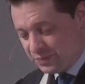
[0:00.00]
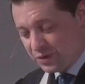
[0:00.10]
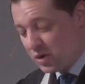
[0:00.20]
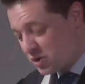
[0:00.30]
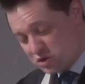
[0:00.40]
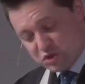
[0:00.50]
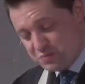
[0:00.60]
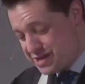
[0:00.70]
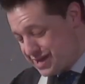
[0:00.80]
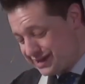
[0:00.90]
Cursed
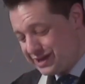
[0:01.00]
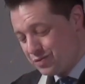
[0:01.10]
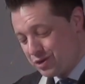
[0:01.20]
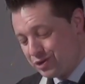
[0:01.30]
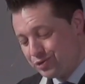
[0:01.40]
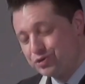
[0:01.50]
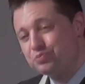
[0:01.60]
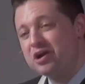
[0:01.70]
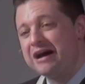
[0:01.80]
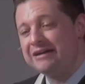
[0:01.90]
be anyone who
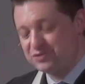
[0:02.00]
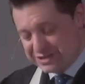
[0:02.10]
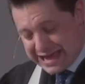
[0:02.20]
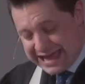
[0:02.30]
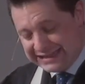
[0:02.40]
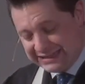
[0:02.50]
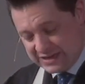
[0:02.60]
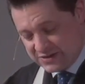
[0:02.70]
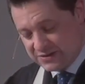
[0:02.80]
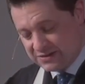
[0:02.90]
deprives an
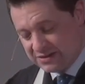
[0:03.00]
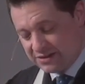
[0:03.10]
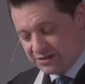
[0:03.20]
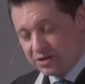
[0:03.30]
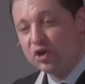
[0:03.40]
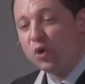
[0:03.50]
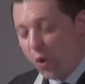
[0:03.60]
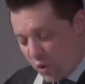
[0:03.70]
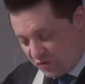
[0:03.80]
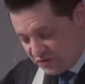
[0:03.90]
alien, an
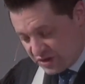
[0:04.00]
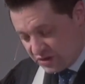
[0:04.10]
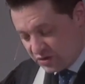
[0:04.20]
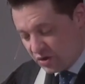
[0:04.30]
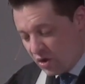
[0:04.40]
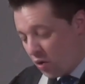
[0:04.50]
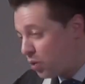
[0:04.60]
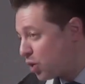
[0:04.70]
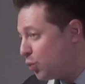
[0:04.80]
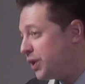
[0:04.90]
orphan,
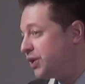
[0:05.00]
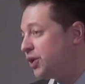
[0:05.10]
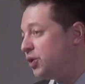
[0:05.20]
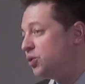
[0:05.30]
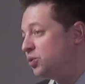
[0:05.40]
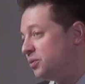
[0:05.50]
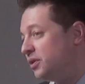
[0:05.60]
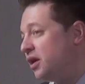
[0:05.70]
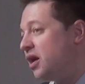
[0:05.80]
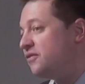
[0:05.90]
or a widow
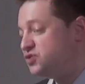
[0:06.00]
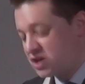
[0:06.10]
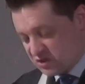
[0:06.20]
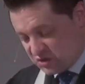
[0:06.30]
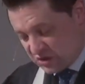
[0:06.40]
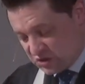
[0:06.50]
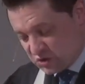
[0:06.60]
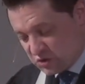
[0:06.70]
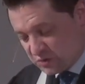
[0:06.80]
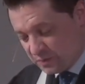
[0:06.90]
of
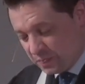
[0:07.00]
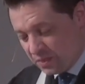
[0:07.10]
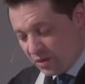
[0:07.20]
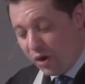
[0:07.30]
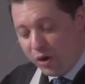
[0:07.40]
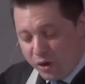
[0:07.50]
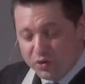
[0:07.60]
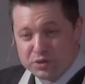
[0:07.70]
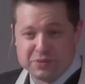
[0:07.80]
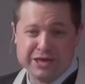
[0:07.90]
justice. All
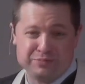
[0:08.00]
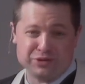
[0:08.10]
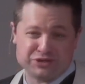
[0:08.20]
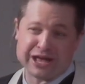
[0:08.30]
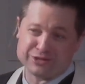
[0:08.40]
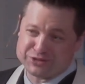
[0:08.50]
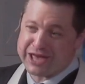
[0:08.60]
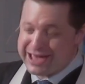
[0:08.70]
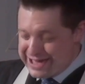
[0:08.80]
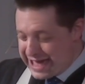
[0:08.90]
the people shall
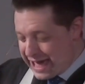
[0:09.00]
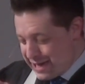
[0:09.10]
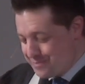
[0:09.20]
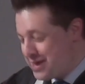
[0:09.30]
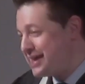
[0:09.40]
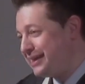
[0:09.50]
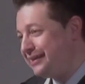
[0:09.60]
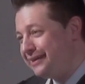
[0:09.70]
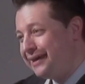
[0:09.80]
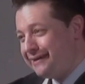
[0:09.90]
say,
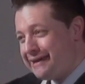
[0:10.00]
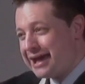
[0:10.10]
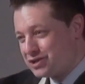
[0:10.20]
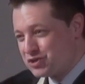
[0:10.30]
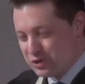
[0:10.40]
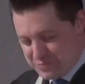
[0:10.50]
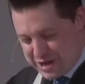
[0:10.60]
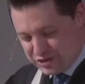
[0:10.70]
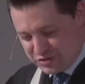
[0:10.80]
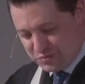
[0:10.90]
Amen!
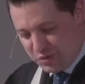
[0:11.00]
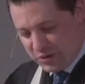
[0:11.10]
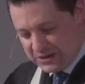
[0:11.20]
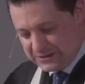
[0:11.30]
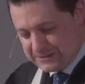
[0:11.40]
Exclamation point.